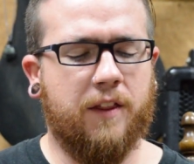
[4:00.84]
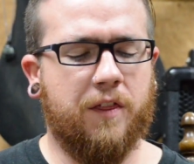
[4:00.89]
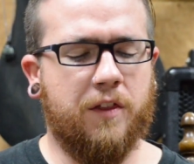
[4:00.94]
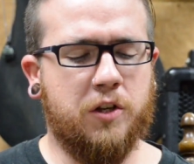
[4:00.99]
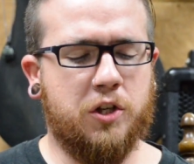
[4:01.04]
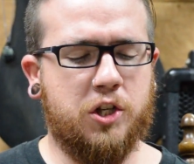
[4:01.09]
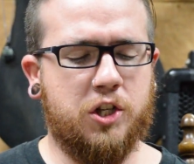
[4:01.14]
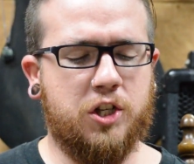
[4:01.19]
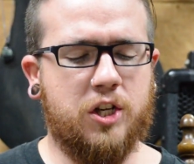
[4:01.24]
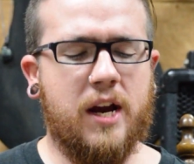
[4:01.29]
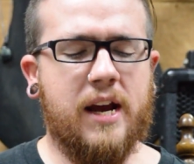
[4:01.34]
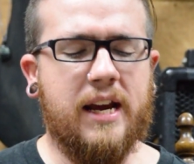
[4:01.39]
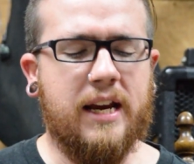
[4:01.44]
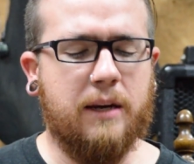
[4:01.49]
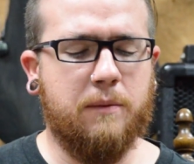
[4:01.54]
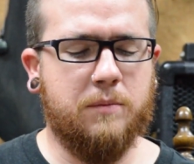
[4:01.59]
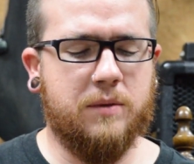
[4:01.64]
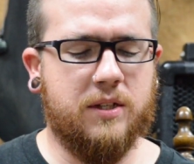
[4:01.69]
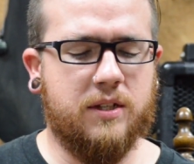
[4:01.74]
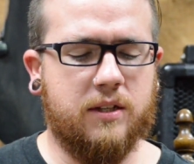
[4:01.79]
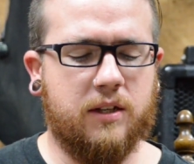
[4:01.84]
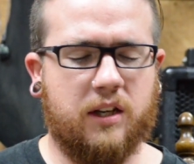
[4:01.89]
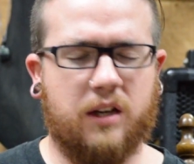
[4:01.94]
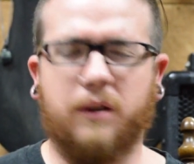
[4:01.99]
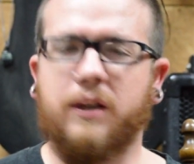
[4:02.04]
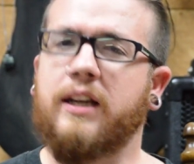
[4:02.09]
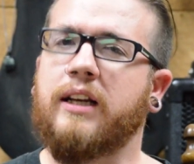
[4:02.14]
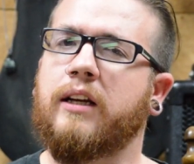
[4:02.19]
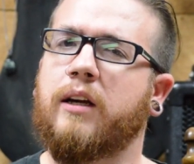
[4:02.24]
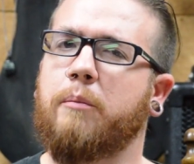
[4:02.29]
the shapes,
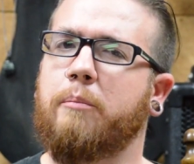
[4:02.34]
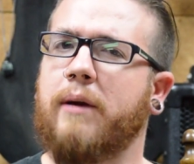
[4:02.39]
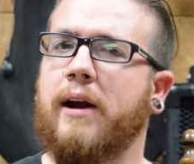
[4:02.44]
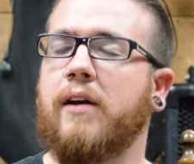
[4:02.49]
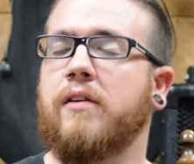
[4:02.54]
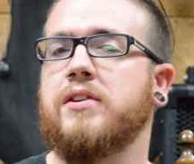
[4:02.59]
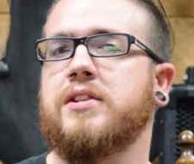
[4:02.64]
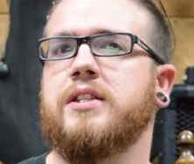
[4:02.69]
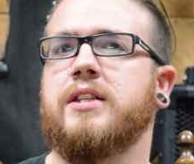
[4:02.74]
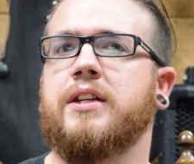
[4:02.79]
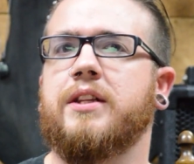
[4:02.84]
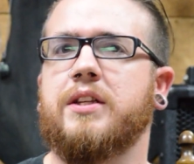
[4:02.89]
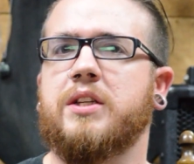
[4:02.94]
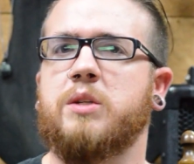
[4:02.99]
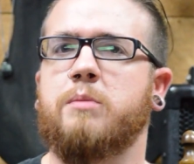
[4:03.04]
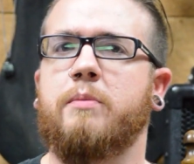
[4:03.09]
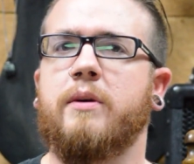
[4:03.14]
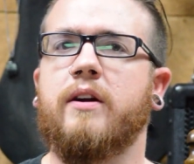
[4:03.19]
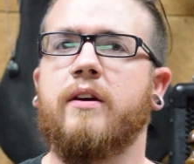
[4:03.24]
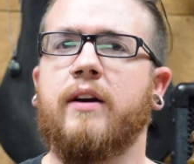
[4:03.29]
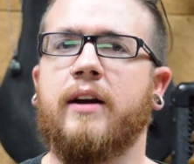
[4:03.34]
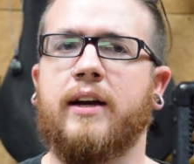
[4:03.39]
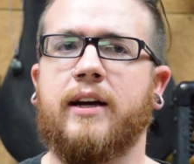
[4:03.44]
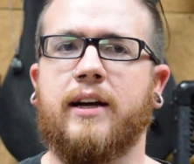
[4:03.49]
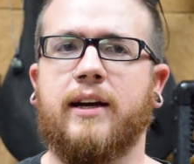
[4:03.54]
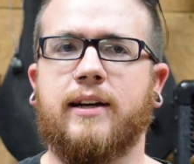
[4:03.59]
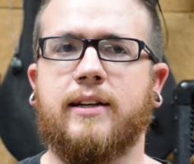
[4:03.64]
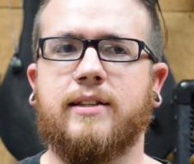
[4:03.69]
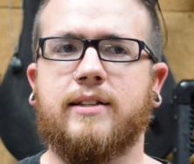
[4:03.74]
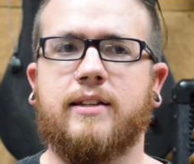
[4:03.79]
in comparison to the
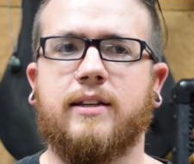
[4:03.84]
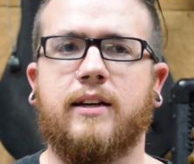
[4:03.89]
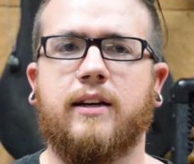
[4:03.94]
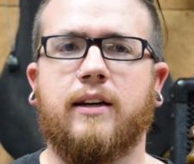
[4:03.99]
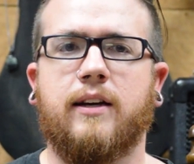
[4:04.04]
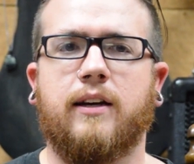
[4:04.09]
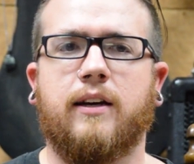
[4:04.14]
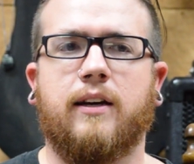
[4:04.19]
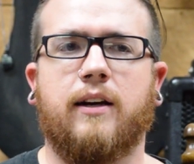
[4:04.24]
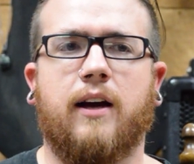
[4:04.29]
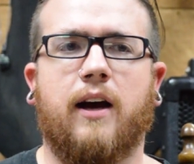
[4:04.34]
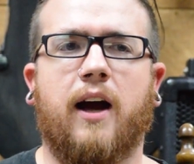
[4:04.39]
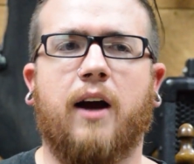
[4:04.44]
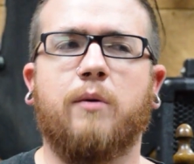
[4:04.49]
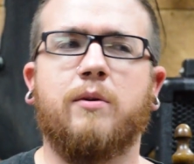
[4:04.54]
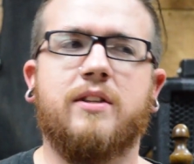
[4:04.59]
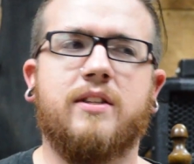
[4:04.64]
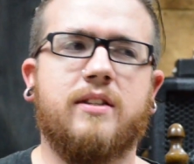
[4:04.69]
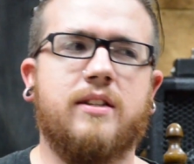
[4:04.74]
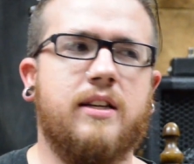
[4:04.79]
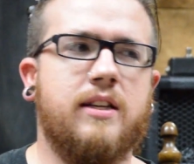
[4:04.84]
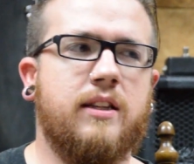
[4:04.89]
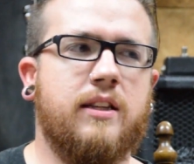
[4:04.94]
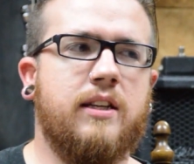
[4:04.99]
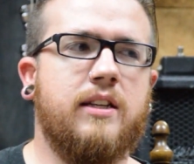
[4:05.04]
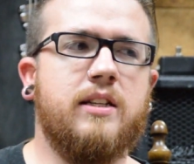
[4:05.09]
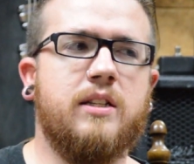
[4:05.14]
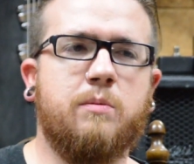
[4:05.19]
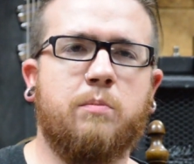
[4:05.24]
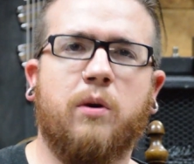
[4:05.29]
spearheads, I would say
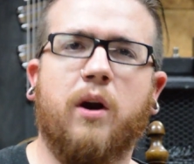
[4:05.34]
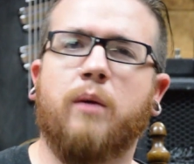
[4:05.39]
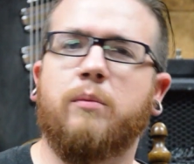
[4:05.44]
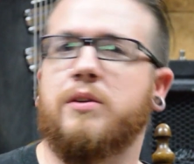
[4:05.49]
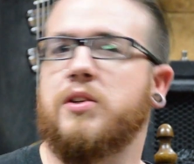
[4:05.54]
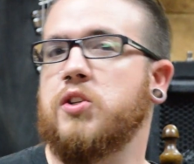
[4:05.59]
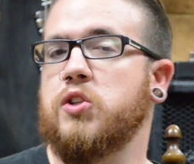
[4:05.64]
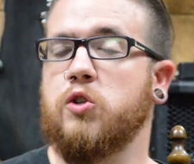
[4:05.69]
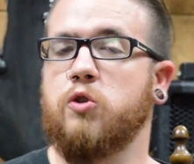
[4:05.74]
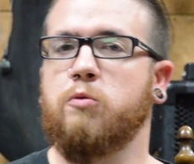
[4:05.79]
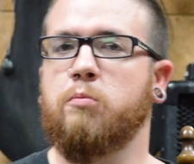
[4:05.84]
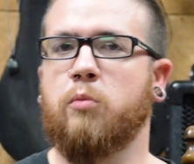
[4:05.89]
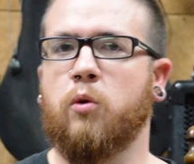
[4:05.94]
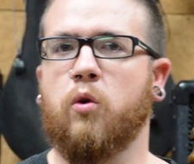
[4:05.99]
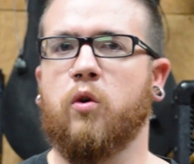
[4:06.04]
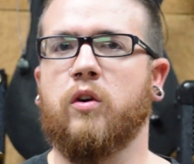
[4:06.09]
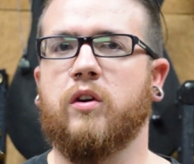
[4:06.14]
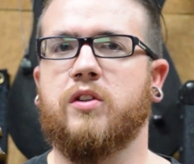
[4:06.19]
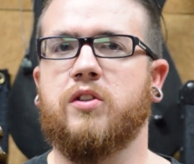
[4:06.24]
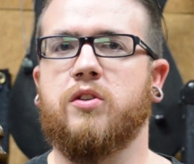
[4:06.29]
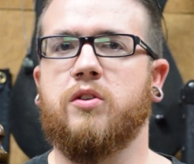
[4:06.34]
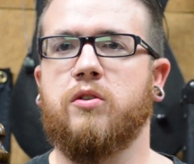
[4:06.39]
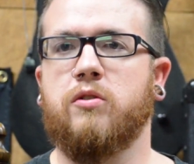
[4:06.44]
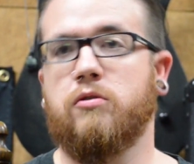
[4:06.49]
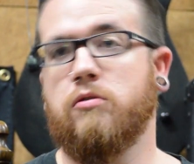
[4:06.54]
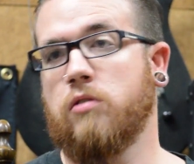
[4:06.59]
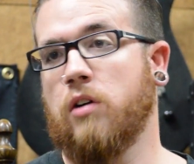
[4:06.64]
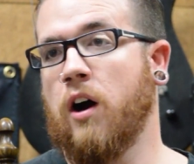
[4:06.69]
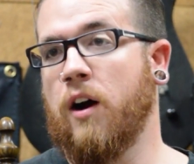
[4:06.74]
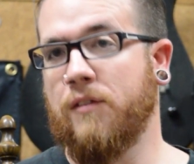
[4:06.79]
these probably suit more
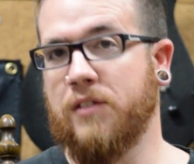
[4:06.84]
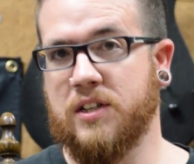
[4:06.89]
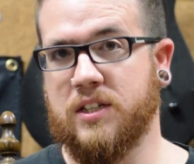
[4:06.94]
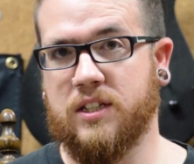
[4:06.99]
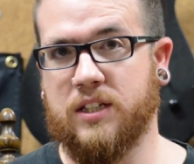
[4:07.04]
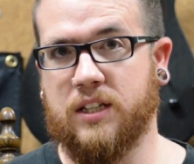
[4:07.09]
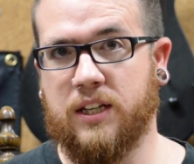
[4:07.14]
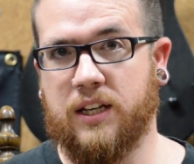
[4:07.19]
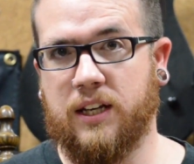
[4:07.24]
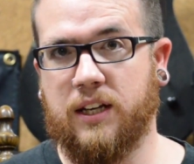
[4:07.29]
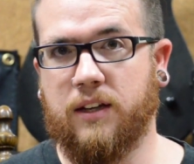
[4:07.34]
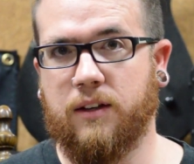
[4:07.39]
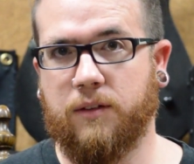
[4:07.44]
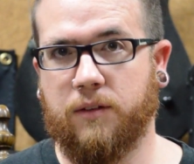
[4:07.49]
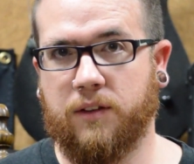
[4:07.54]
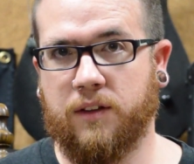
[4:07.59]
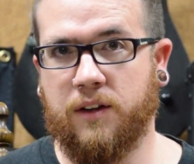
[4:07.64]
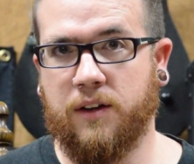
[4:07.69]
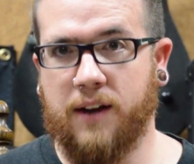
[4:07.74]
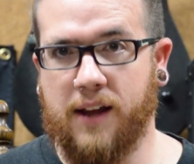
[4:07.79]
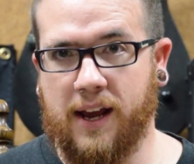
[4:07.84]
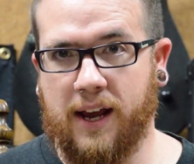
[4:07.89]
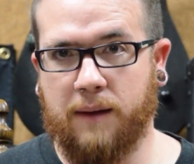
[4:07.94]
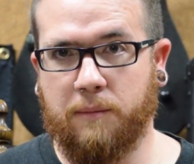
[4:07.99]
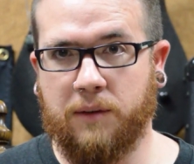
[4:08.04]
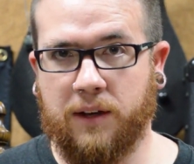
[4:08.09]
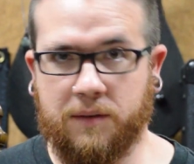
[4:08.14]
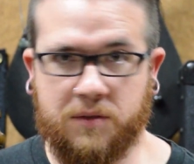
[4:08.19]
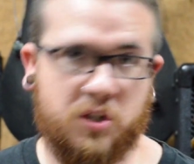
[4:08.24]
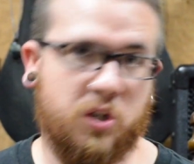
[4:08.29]
to, obviously, the
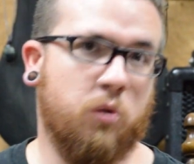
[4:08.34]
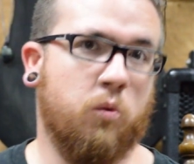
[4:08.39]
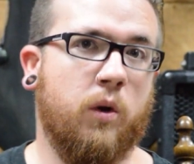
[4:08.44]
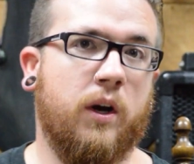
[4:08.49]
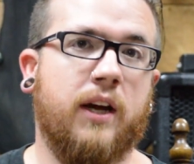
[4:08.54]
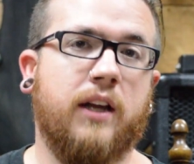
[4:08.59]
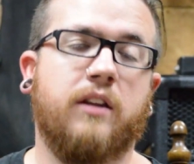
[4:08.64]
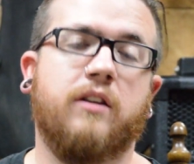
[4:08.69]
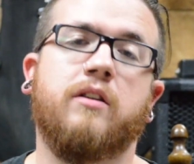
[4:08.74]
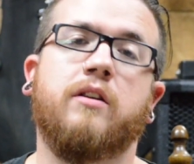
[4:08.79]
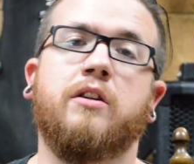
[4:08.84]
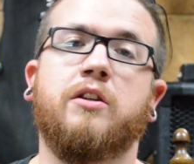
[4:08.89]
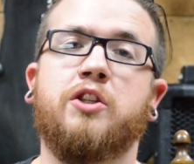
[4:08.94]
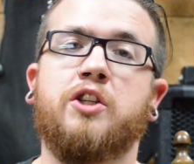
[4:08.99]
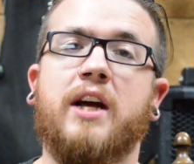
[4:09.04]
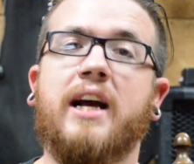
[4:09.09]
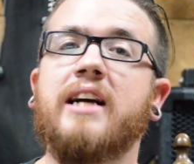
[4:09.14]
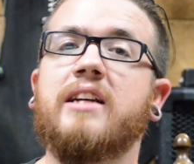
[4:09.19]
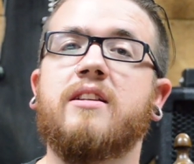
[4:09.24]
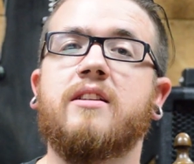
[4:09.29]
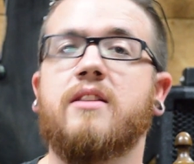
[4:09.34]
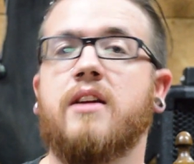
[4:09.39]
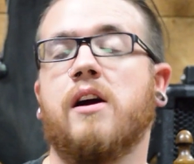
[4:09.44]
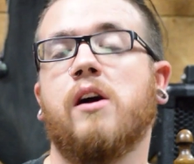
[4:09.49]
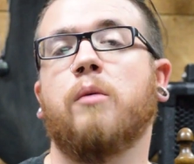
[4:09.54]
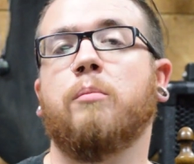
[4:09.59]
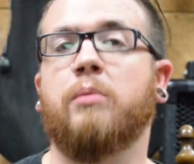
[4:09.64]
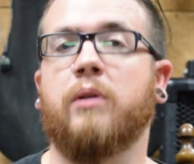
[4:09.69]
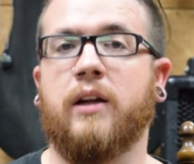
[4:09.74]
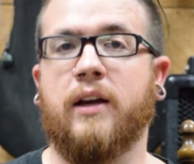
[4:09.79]
name gives it away, to jazz
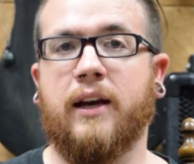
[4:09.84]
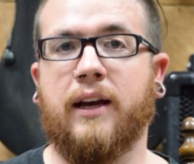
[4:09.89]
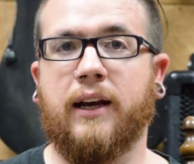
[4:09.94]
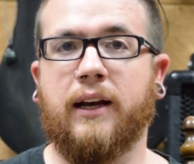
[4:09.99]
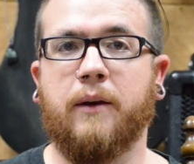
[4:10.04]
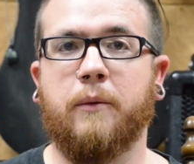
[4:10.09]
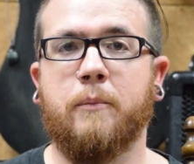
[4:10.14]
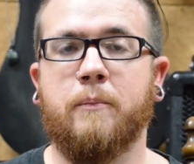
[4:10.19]
style playing